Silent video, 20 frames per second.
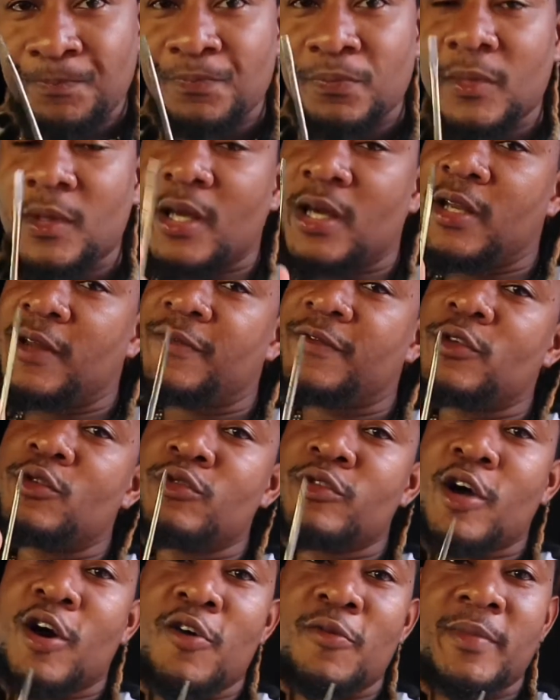And if you
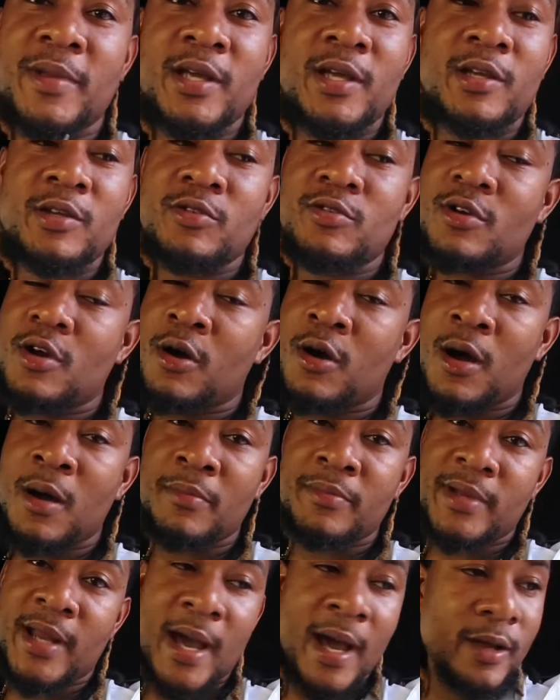know me, you know
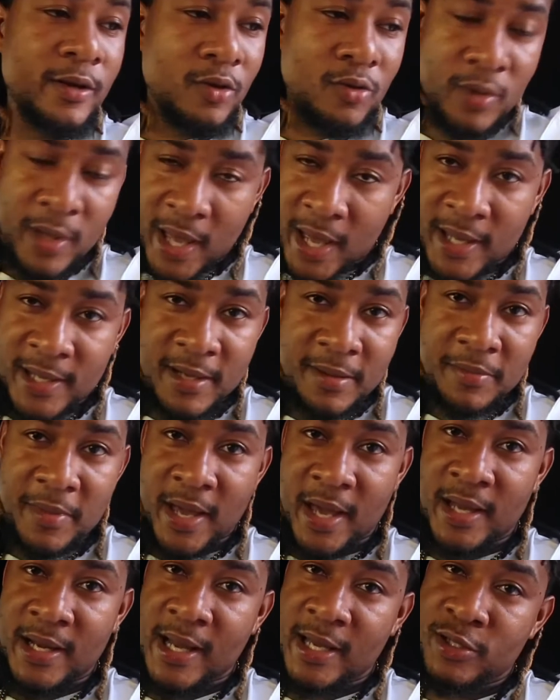I'm not no
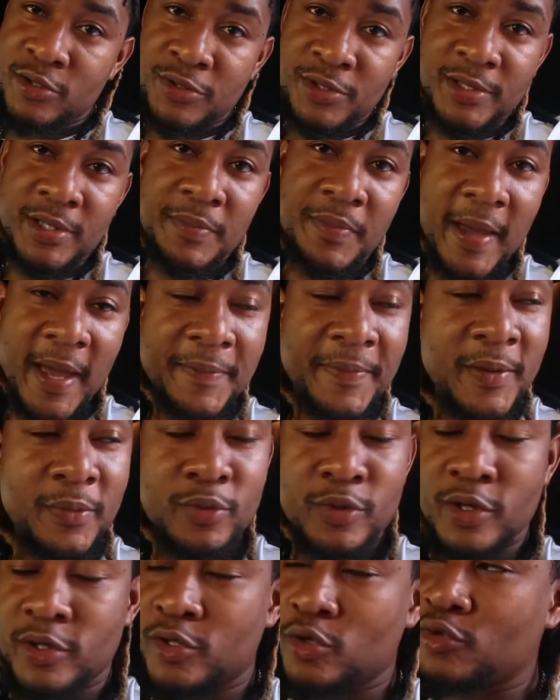handyman. I usually pay people
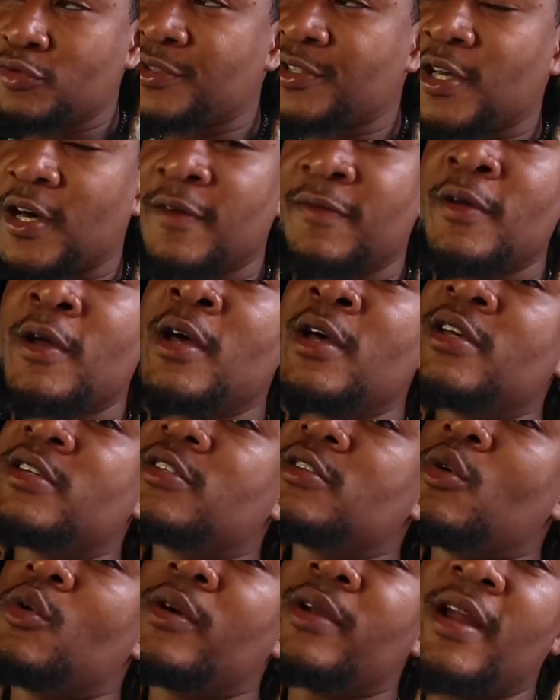to do stuff.
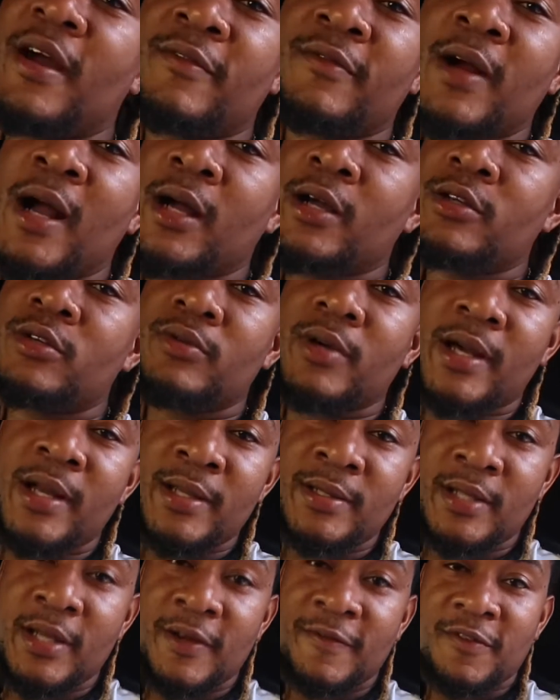So whenever I could do
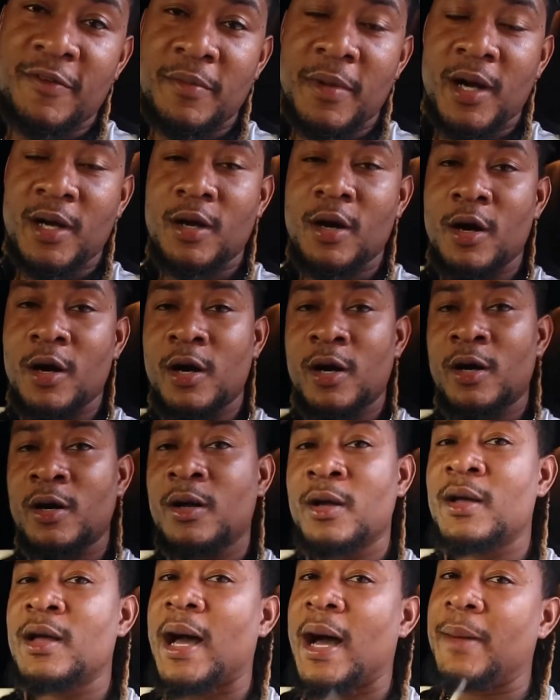anything for my car,
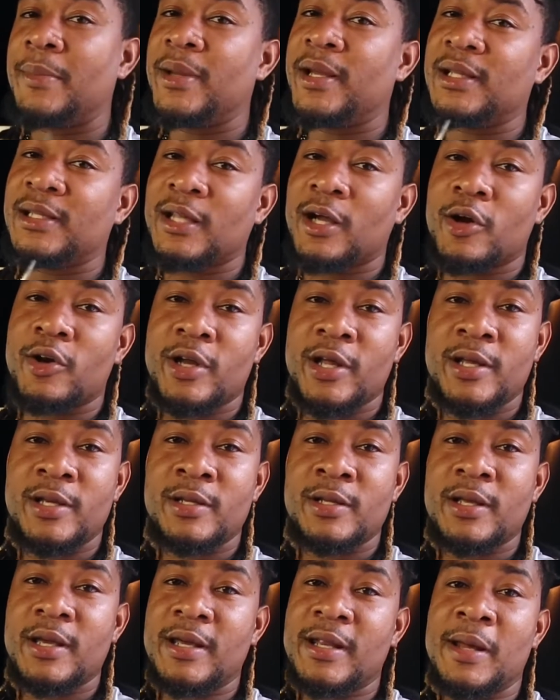I've been
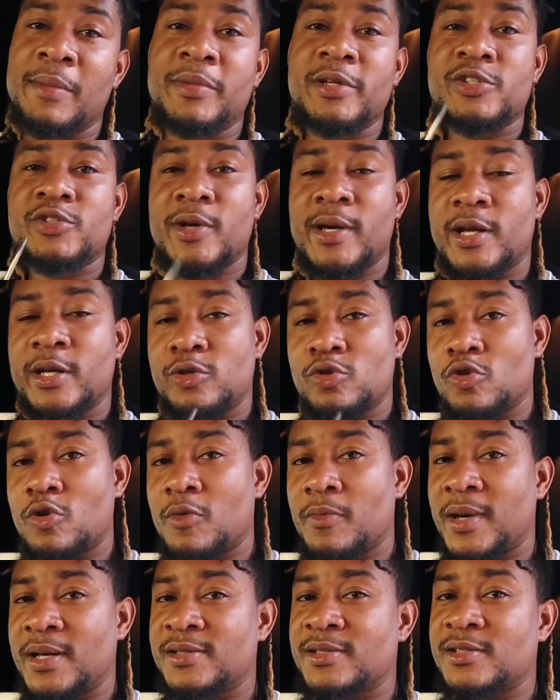learning, and I've been trying to do it
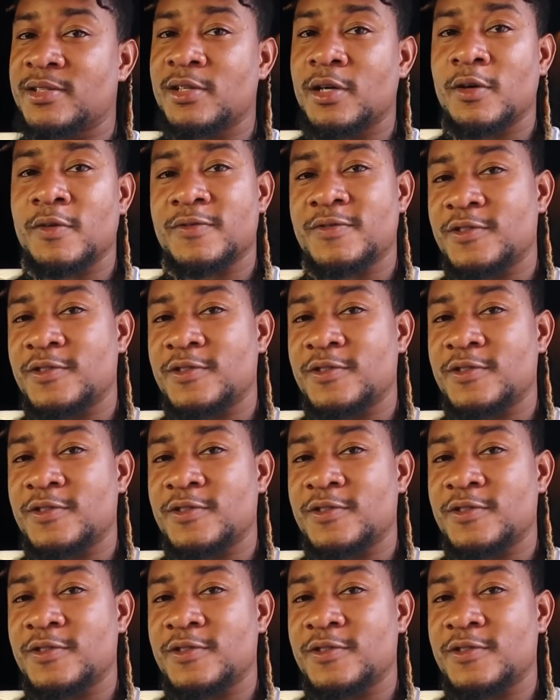myself.